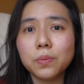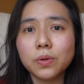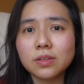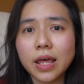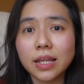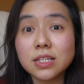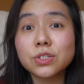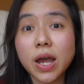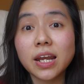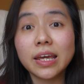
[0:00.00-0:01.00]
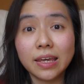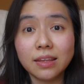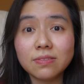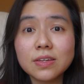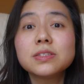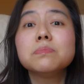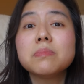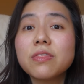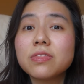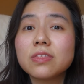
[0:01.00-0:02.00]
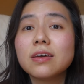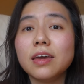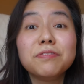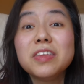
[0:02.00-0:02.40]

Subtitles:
would at least try to hit this month, if